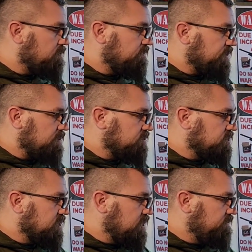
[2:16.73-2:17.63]
fiber
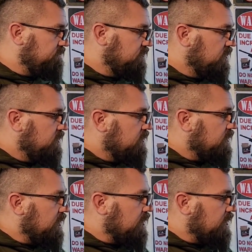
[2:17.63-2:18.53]
sleeve,
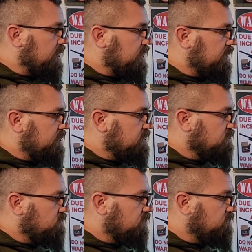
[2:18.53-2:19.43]
and
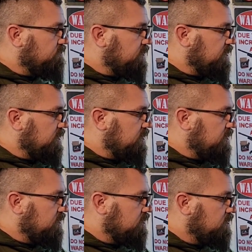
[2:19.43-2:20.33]
we will
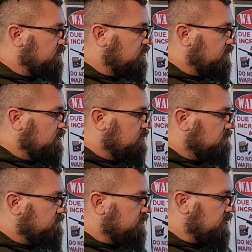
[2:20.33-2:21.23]
be
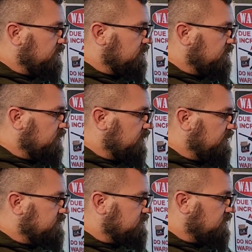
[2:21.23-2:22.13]
putting
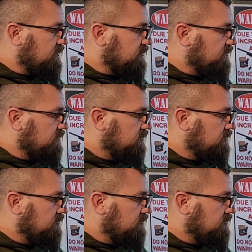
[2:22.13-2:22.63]
a slug